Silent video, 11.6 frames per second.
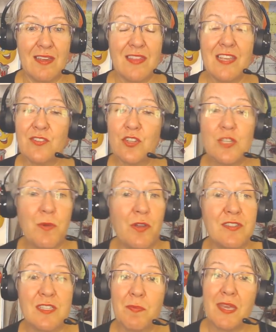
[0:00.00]
These are
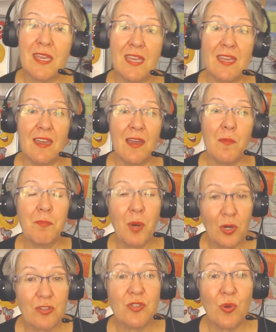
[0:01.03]
supposed to be
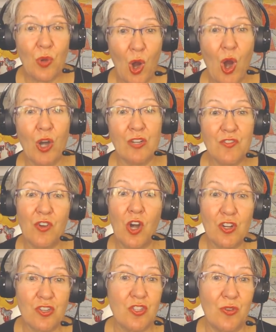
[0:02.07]
personal cards for
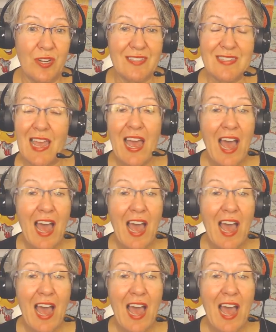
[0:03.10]
our students.